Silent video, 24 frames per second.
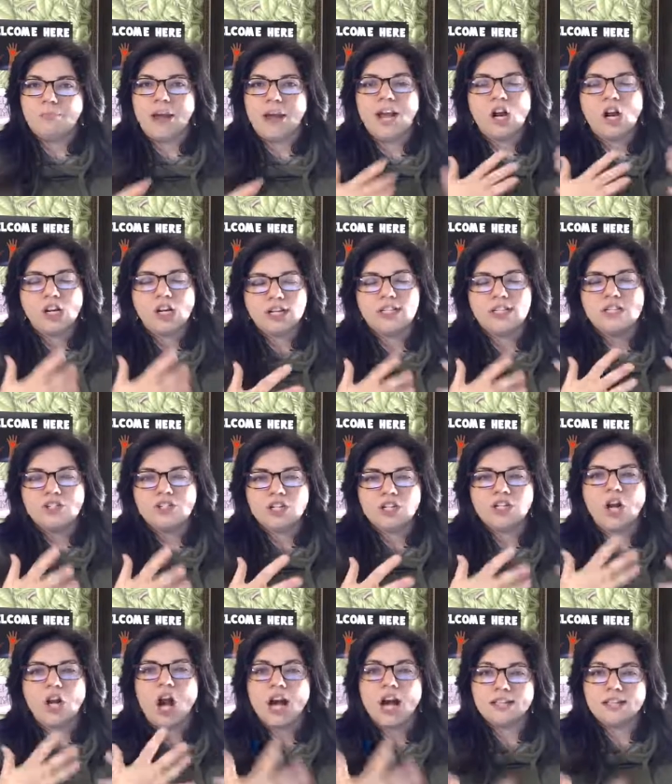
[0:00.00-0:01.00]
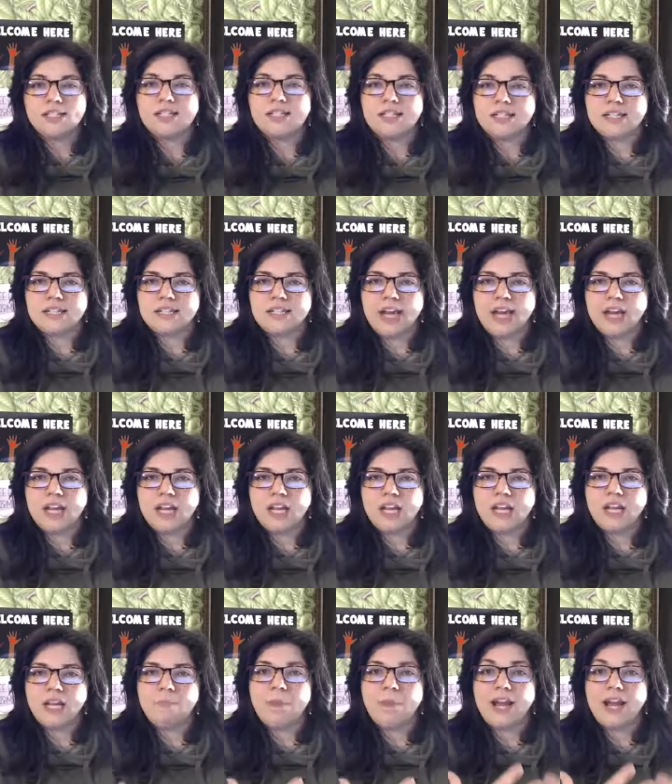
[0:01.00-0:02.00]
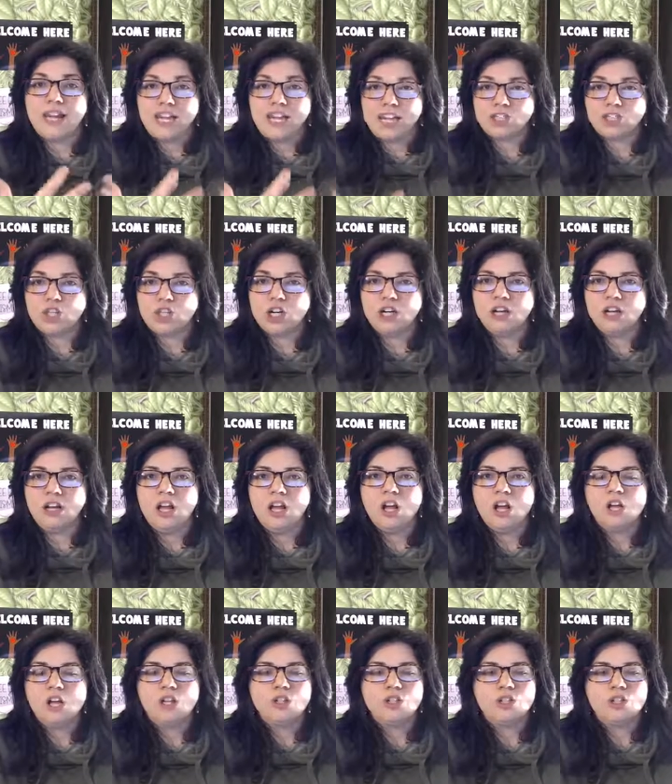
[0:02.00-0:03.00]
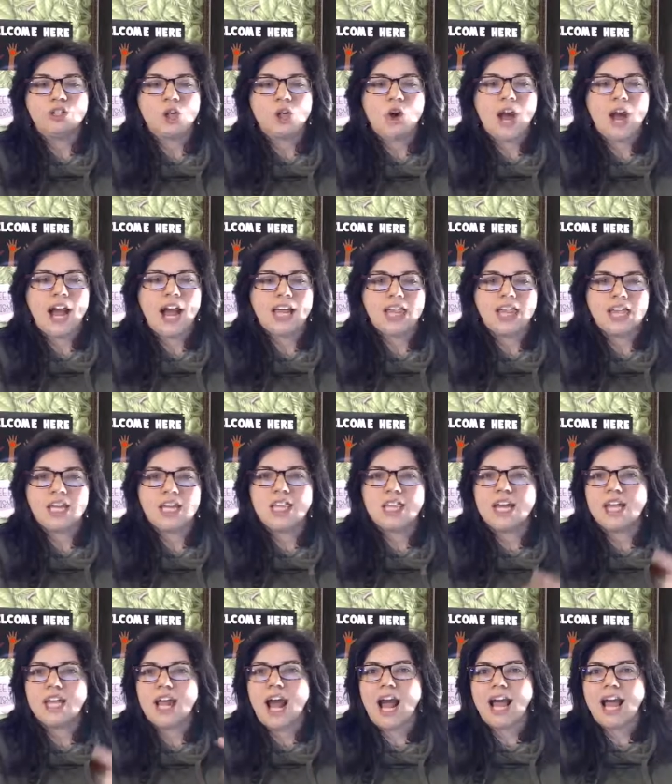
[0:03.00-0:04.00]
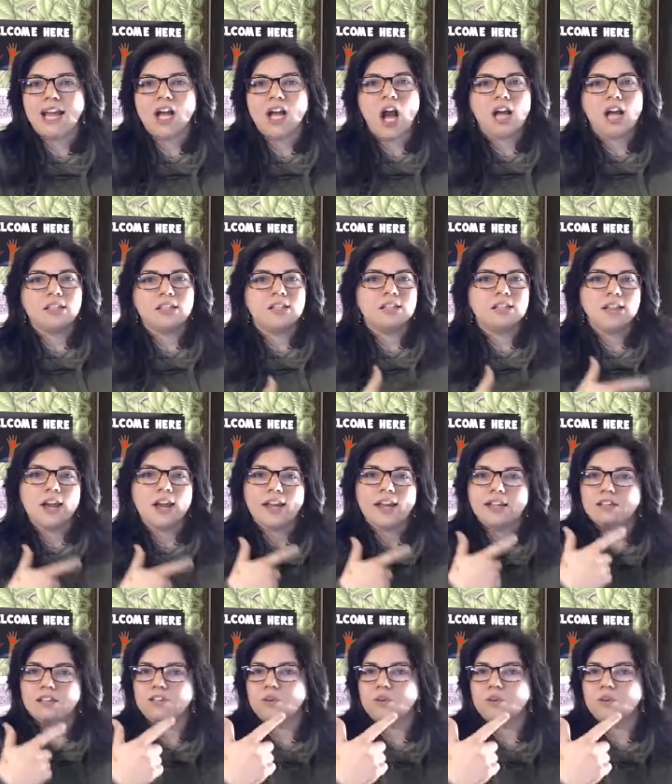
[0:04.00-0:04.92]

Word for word: my heart condition causes anxiety by nature. So I think that I got stuck